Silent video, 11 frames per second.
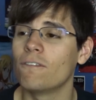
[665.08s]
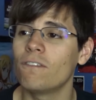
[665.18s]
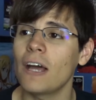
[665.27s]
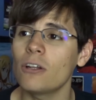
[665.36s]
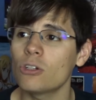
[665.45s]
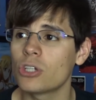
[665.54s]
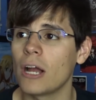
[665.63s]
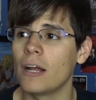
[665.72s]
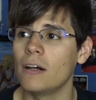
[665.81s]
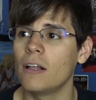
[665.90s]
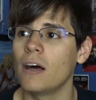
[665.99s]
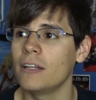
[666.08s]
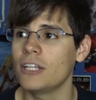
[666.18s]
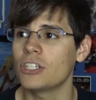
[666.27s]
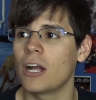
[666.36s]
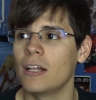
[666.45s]
The final trial on
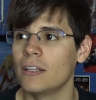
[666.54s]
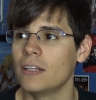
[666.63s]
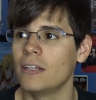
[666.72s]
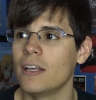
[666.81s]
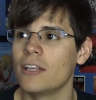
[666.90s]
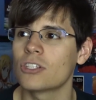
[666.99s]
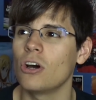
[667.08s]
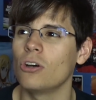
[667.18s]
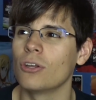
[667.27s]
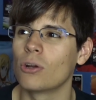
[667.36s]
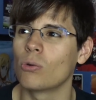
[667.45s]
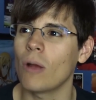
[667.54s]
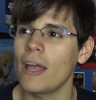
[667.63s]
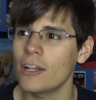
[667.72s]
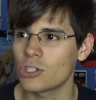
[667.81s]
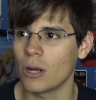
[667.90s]
each island is called the
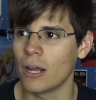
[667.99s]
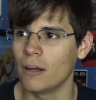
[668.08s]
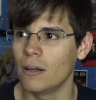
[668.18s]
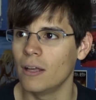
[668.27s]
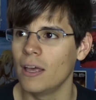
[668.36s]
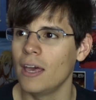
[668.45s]
grand trial.